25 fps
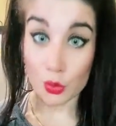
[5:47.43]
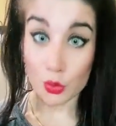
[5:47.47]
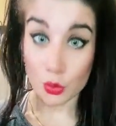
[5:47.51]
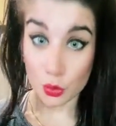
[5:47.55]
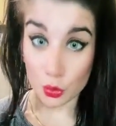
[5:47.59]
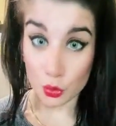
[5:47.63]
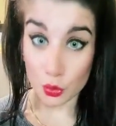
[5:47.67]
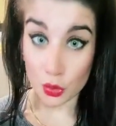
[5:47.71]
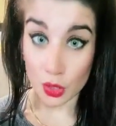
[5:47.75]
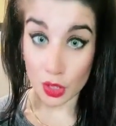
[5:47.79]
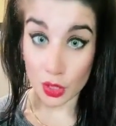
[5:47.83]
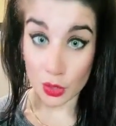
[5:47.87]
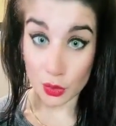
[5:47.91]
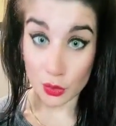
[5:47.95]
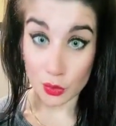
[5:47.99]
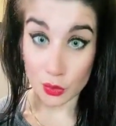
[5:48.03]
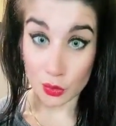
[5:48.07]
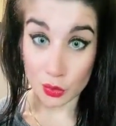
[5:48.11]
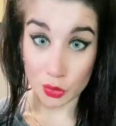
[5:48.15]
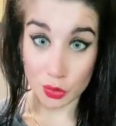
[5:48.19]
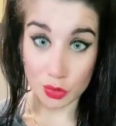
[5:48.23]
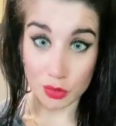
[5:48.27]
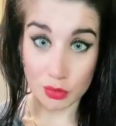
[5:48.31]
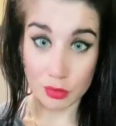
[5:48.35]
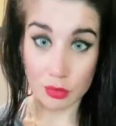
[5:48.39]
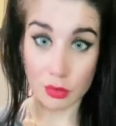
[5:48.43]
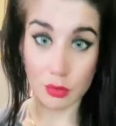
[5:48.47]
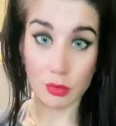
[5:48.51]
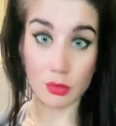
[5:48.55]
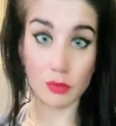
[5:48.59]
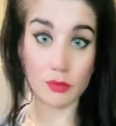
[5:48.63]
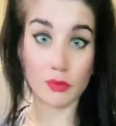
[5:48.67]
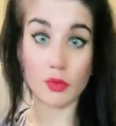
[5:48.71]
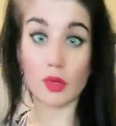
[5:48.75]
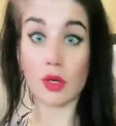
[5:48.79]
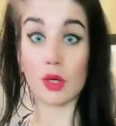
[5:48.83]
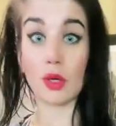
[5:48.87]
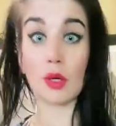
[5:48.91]
Do not use
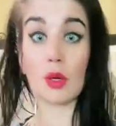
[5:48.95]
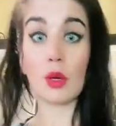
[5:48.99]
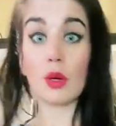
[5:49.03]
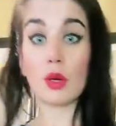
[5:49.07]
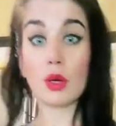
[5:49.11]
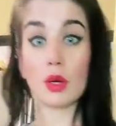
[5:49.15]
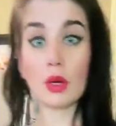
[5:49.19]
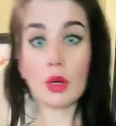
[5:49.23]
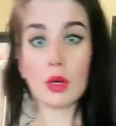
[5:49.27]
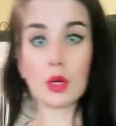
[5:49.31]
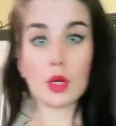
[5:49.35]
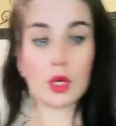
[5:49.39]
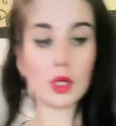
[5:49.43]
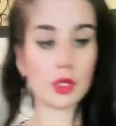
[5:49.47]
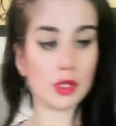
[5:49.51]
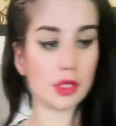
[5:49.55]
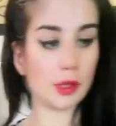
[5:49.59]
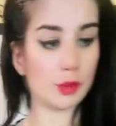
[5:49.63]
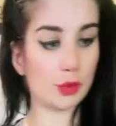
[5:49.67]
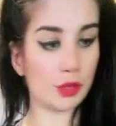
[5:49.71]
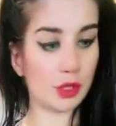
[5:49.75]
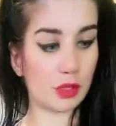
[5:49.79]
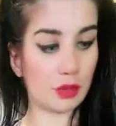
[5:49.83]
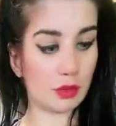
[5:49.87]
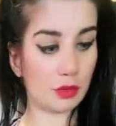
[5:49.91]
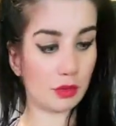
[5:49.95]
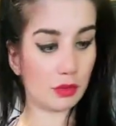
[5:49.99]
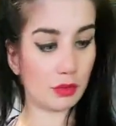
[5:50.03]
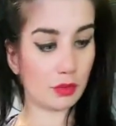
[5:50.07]
for consumption.